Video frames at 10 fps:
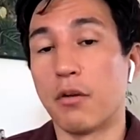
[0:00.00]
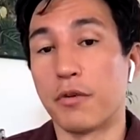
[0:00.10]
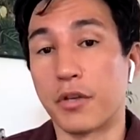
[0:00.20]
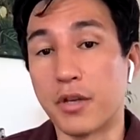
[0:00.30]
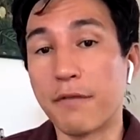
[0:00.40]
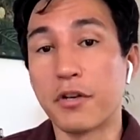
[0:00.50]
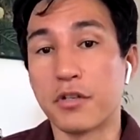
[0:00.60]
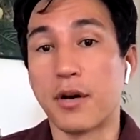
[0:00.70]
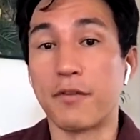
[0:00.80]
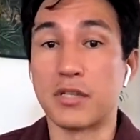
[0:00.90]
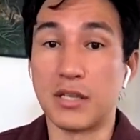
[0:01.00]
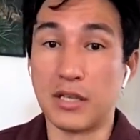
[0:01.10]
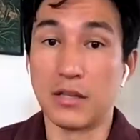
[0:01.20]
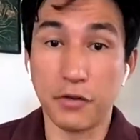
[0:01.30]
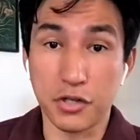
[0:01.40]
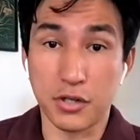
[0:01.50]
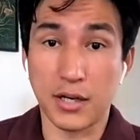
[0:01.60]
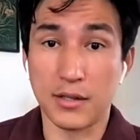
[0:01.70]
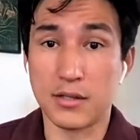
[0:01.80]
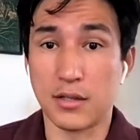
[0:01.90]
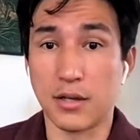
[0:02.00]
with the governor's office in the Virgin Islands.